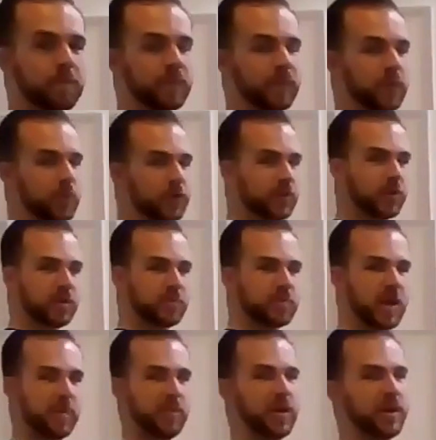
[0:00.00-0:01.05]
You can look at
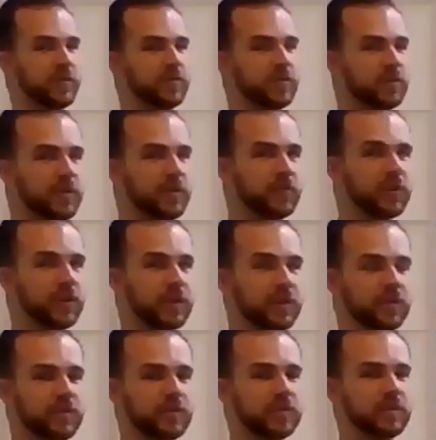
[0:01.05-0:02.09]
my body for
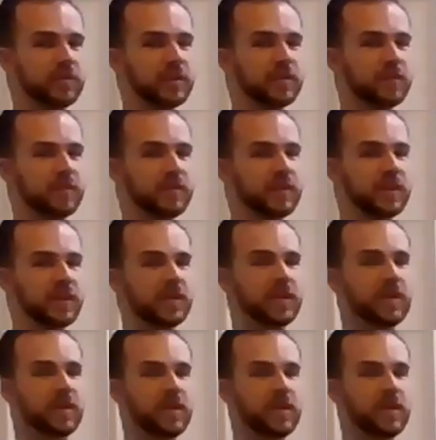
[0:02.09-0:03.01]
reference and see